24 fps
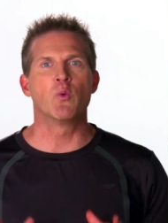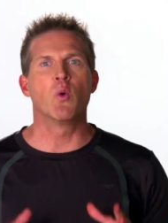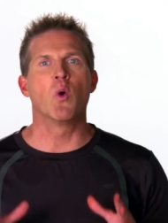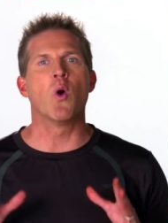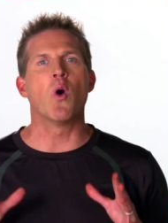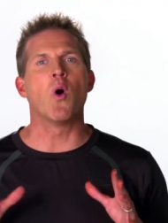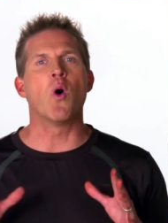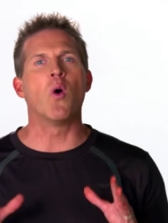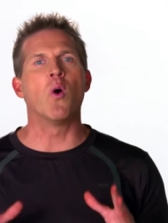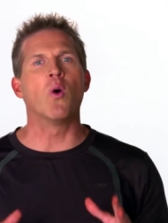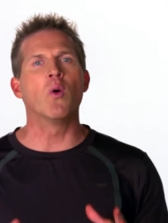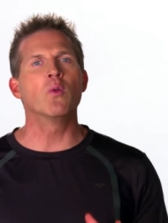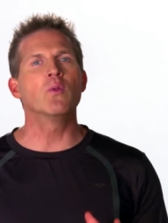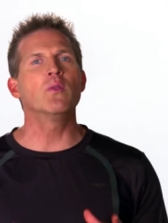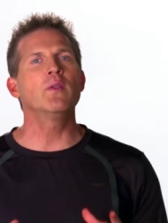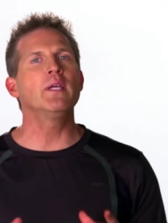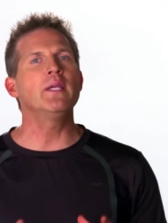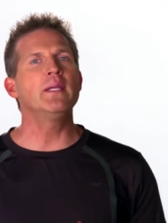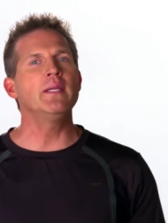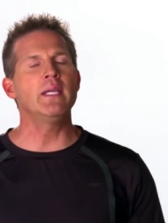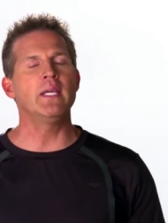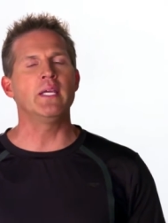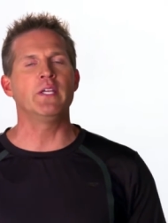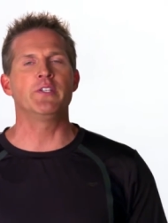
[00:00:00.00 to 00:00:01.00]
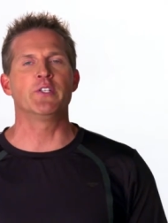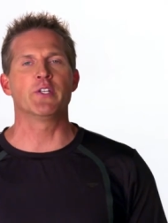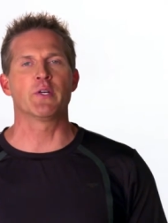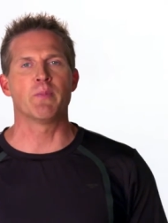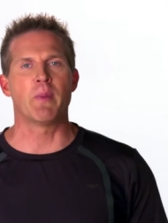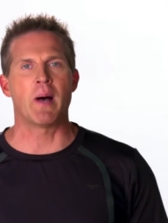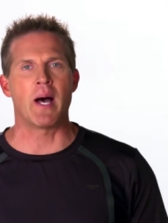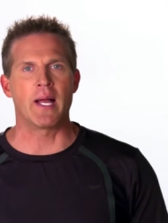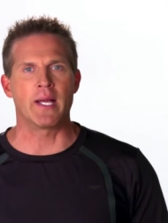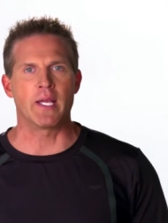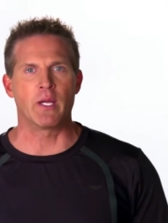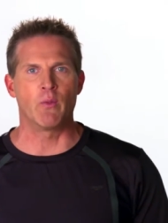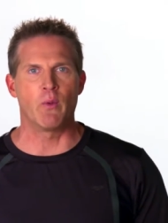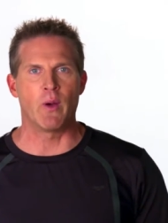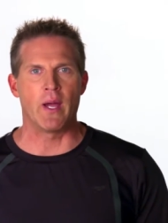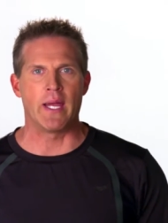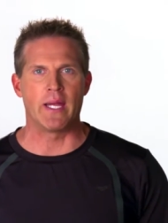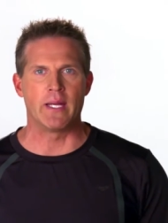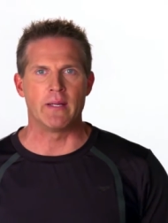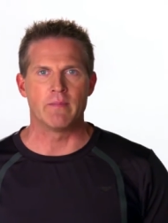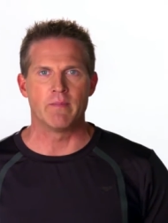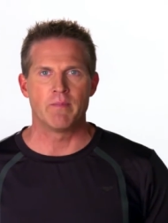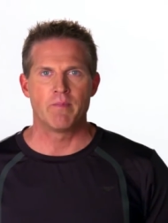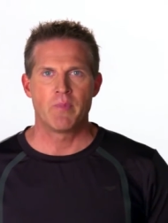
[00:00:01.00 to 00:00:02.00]
you will only need your body
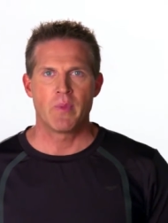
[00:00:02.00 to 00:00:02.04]
weight.